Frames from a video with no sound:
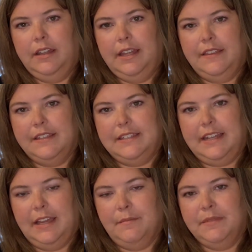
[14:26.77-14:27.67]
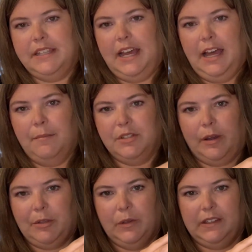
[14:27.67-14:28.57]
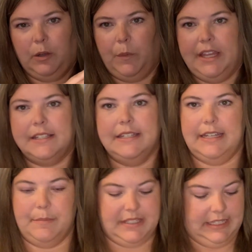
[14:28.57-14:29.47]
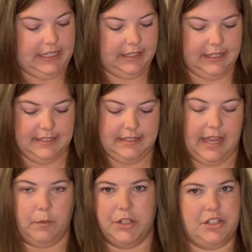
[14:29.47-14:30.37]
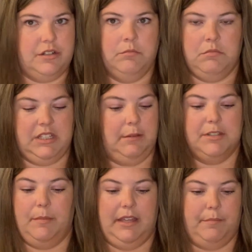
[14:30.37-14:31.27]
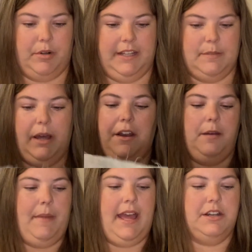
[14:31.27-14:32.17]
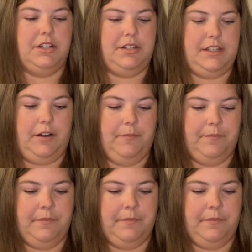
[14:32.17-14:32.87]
in the stems. So I'm using Weeks Deep Sea instead, which seems to be a pretty spot on match. So,